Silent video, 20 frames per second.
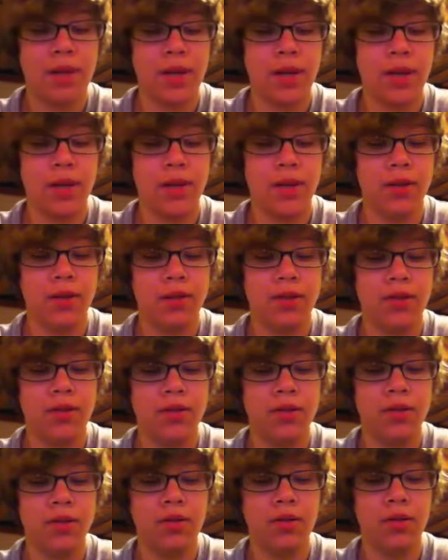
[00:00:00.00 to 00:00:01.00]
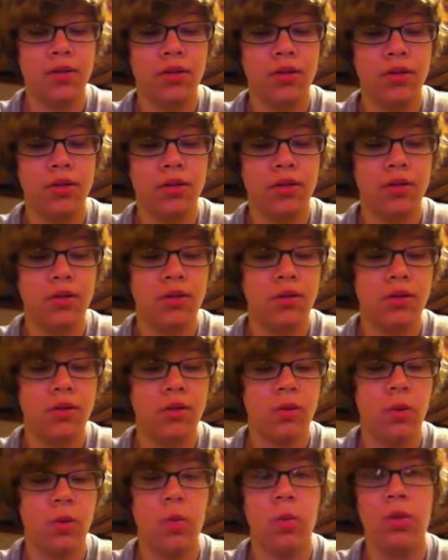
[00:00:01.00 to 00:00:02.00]
and
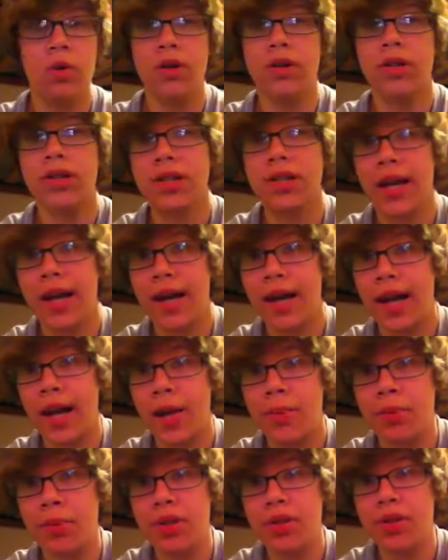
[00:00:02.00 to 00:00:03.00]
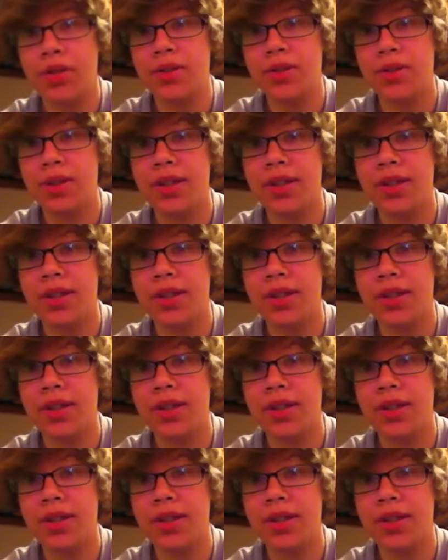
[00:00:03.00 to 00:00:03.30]
once that happens,